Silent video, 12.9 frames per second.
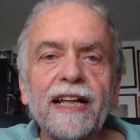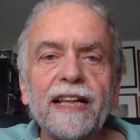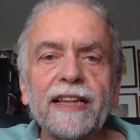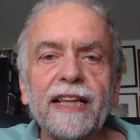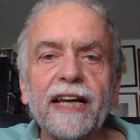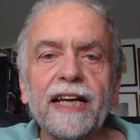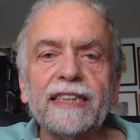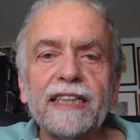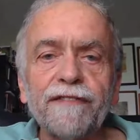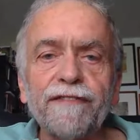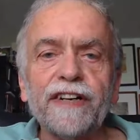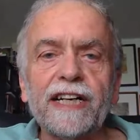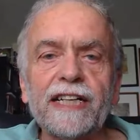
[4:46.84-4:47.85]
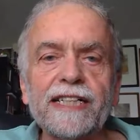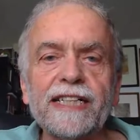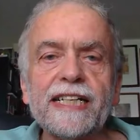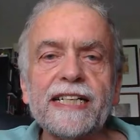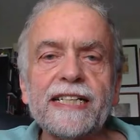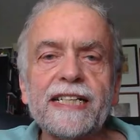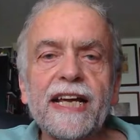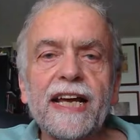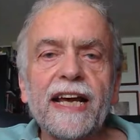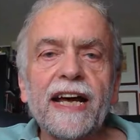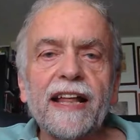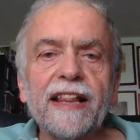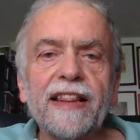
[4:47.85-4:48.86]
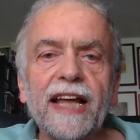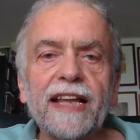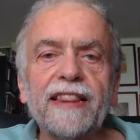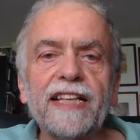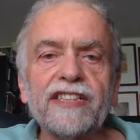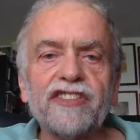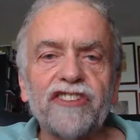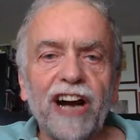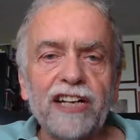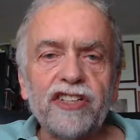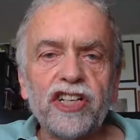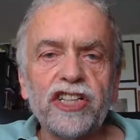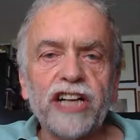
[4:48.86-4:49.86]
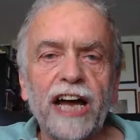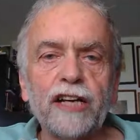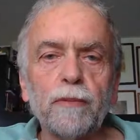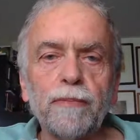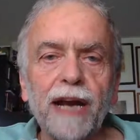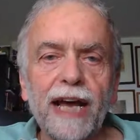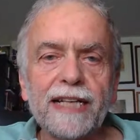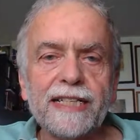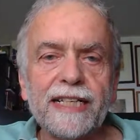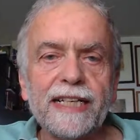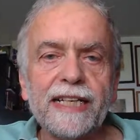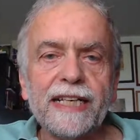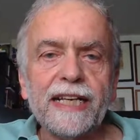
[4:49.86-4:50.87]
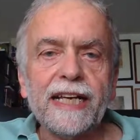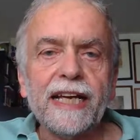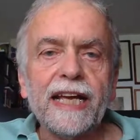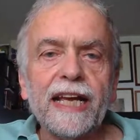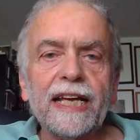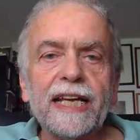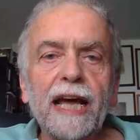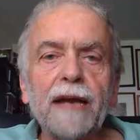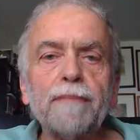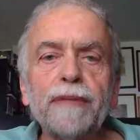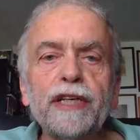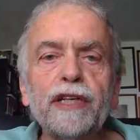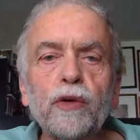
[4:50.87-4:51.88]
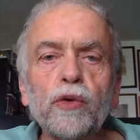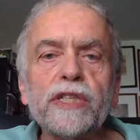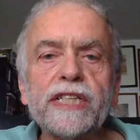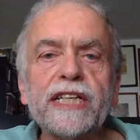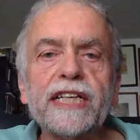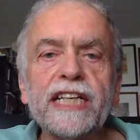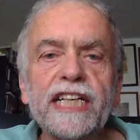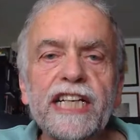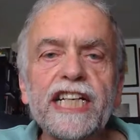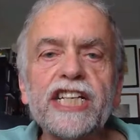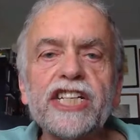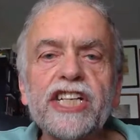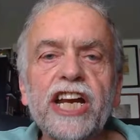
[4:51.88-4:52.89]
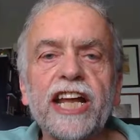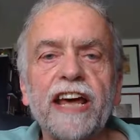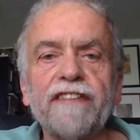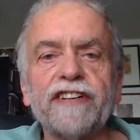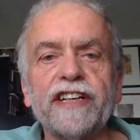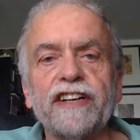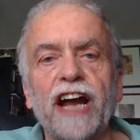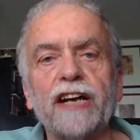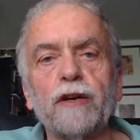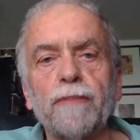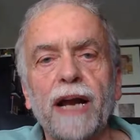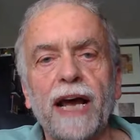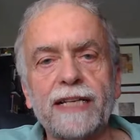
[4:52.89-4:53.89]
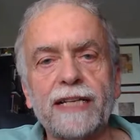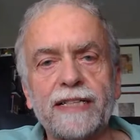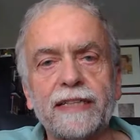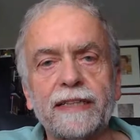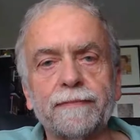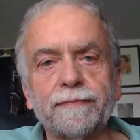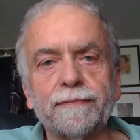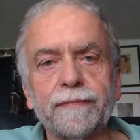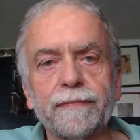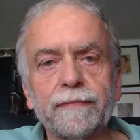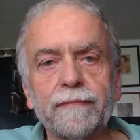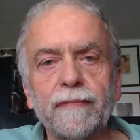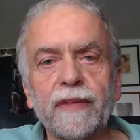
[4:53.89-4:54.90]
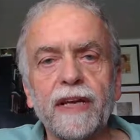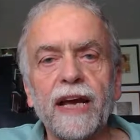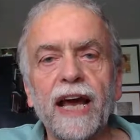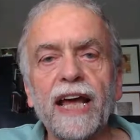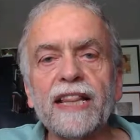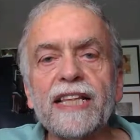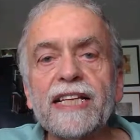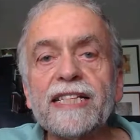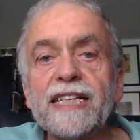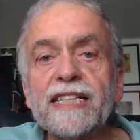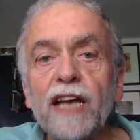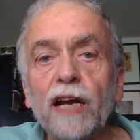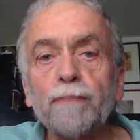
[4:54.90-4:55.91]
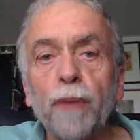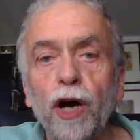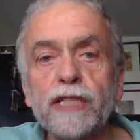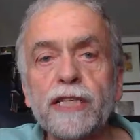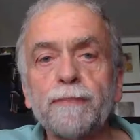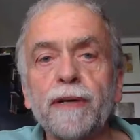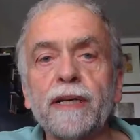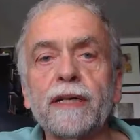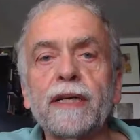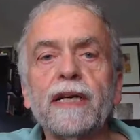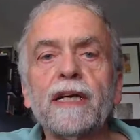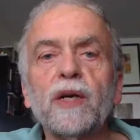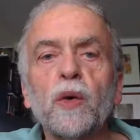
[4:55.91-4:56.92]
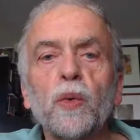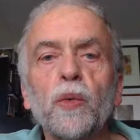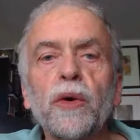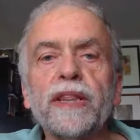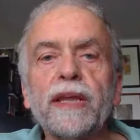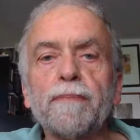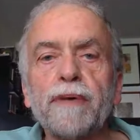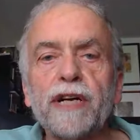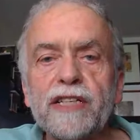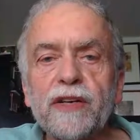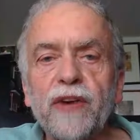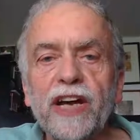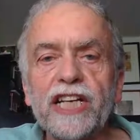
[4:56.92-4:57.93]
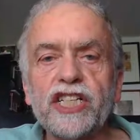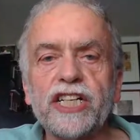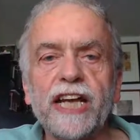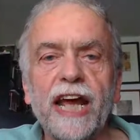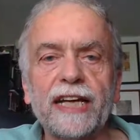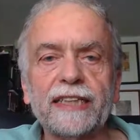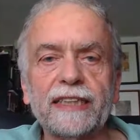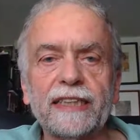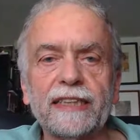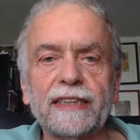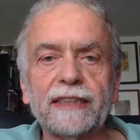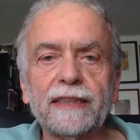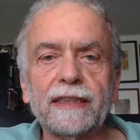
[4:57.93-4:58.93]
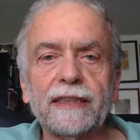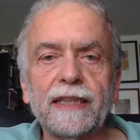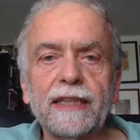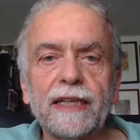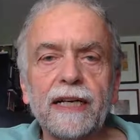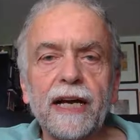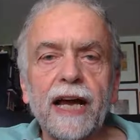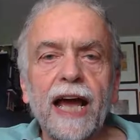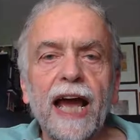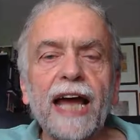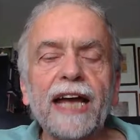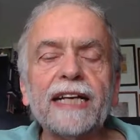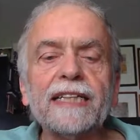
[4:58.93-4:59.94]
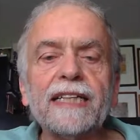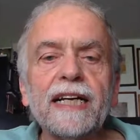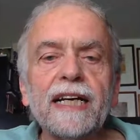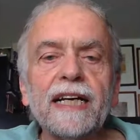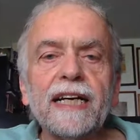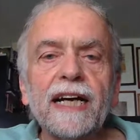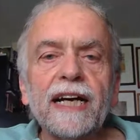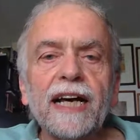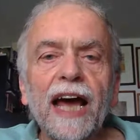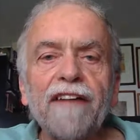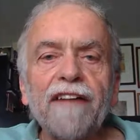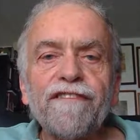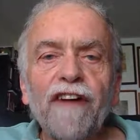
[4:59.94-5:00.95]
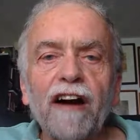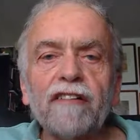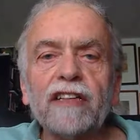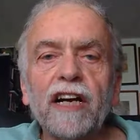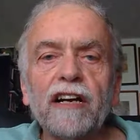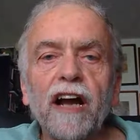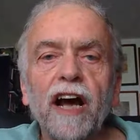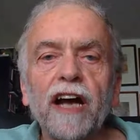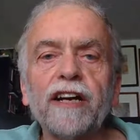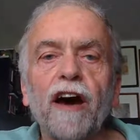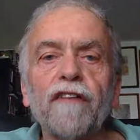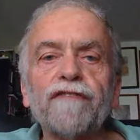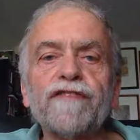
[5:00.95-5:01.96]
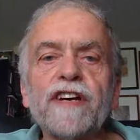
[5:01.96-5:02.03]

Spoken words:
the difference is that the structural rhinoplasty can be used in each and every rhinoplasty. And this is not possible with a preservation technique. And I found a lot of